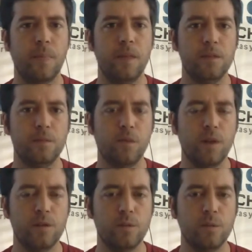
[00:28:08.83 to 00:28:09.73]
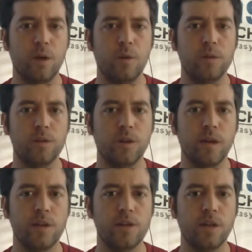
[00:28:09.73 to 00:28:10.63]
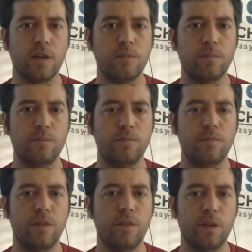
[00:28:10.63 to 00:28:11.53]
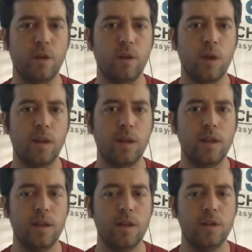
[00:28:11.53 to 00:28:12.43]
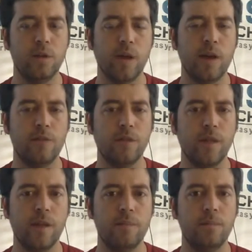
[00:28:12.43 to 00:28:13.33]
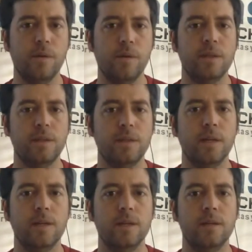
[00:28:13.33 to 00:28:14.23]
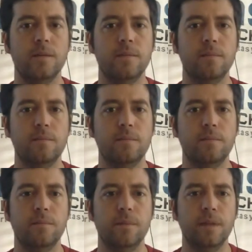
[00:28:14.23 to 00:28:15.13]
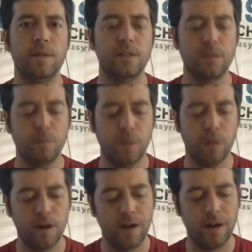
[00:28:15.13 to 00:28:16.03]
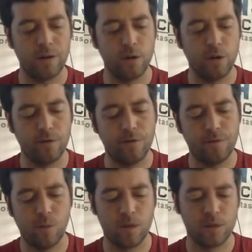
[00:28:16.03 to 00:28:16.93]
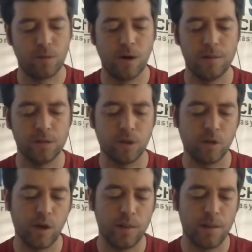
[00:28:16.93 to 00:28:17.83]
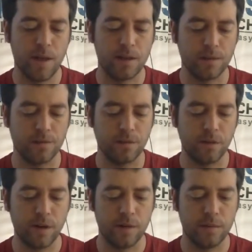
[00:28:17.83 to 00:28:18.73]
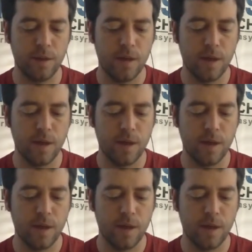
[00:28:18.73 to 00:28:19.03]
His price will probably start catching up fairly quickly to account for that, but he's a good player. I don't know if West Brom is a great matchup for him.